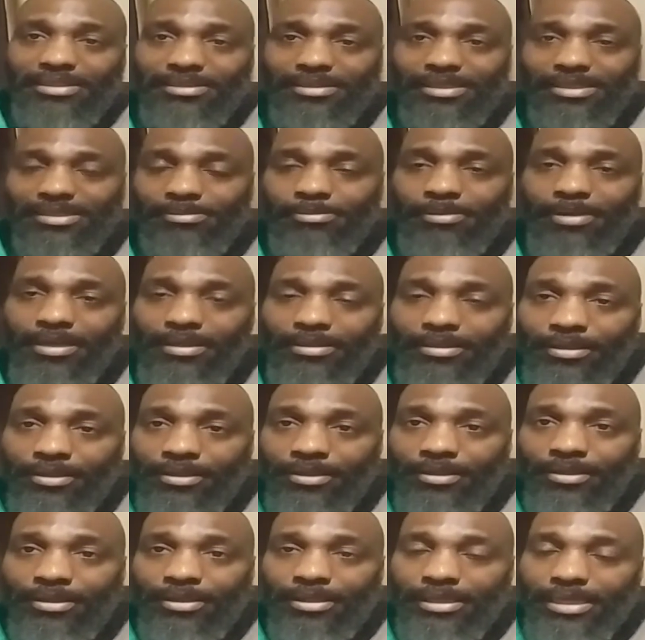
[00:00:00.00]
us, man.
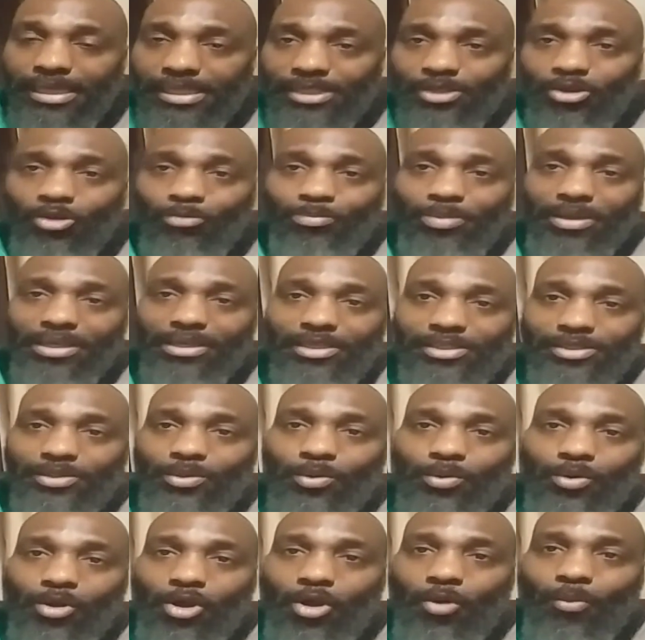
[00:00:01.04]
Esau being the
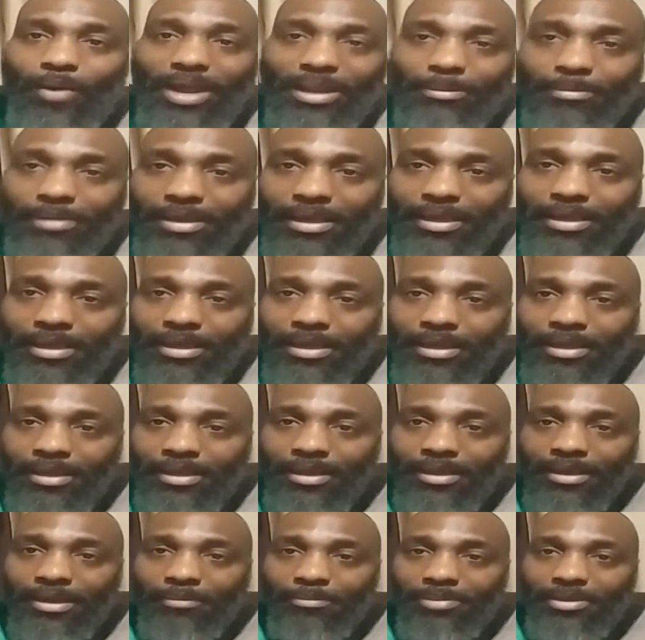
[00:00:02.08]
so-called white man.
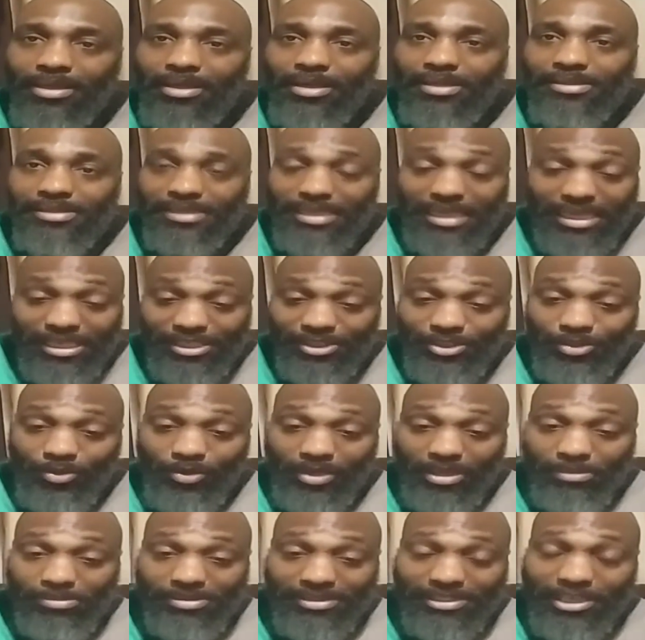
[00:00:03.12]
Because Esau
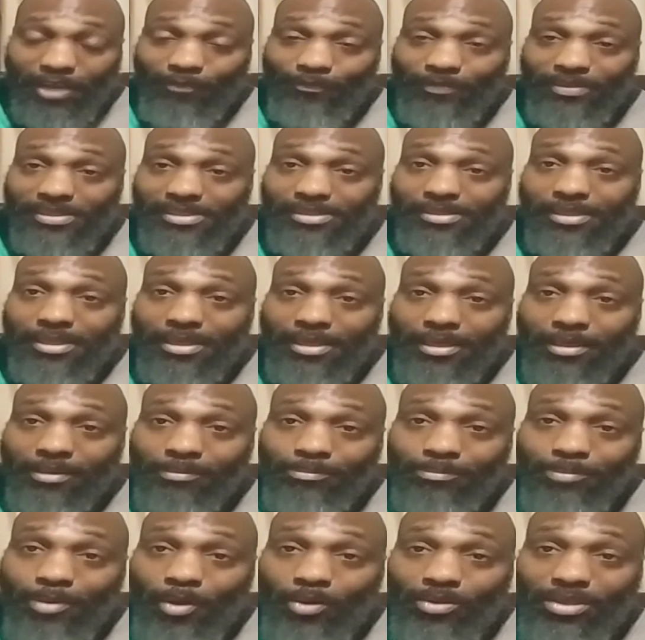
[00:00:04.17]
himself is
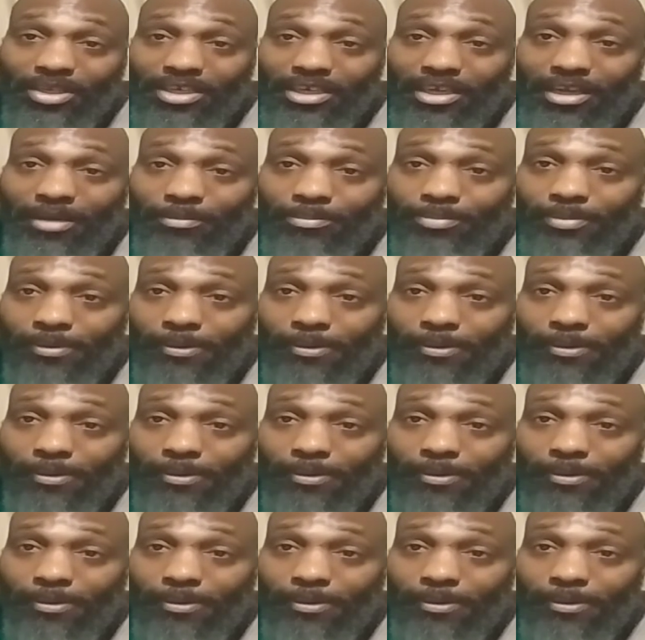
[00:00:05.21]
building up